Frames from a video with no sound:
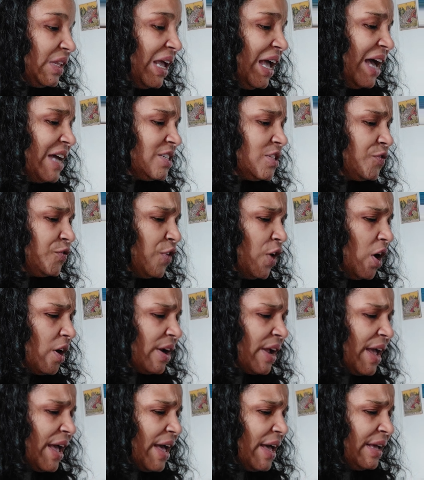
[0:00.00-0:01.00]
As
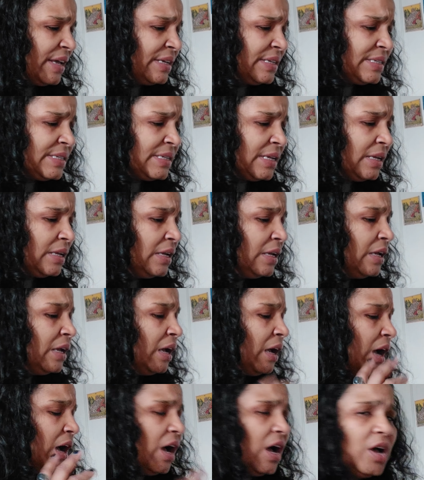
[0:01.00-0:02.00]
far as,
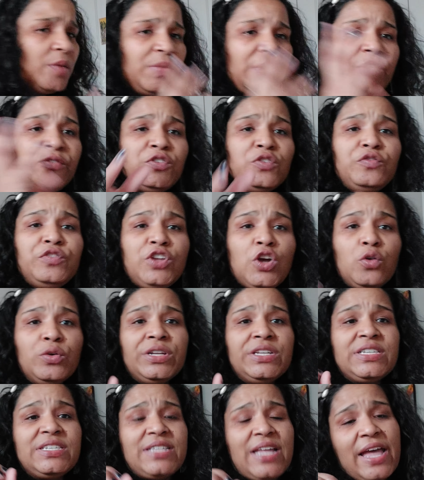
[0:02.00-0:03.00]
if you've
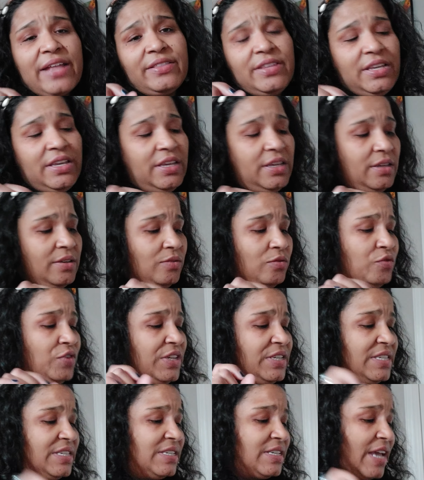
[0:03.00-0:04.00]
noticed that the
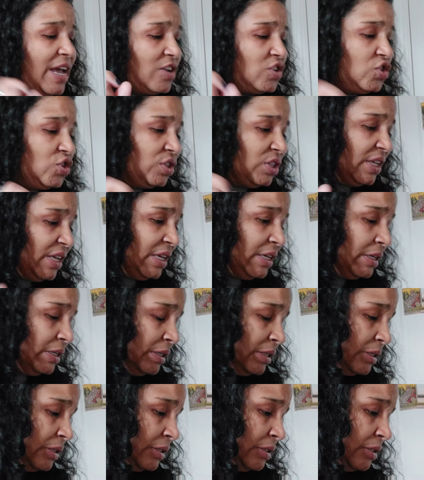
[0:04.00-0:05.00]

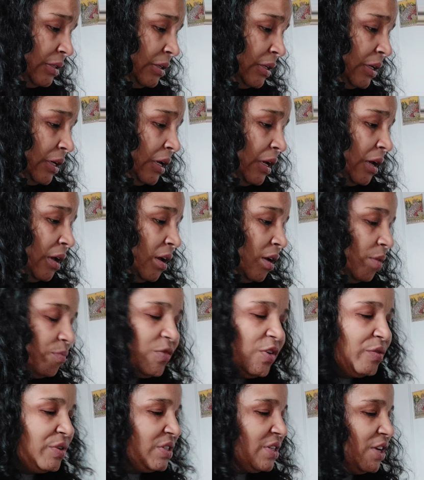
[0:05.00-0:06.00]
rescheduling,
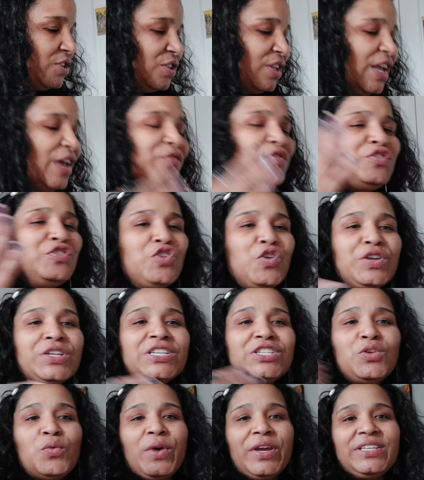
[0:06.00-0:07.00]
if you notice
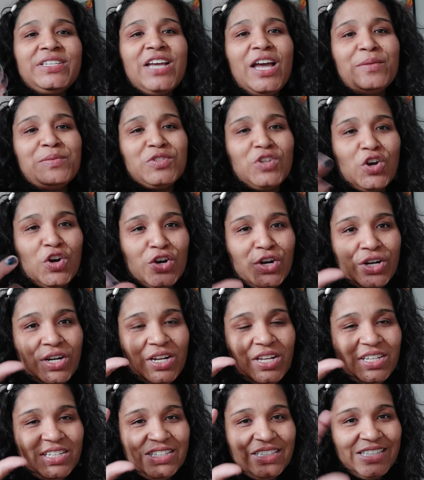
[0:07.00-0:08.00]
that the wait times are
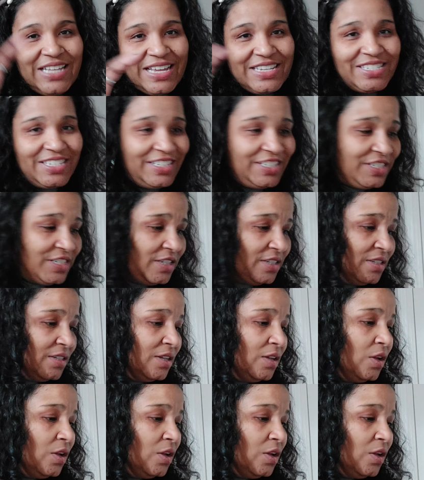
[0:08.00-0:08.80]
lessened,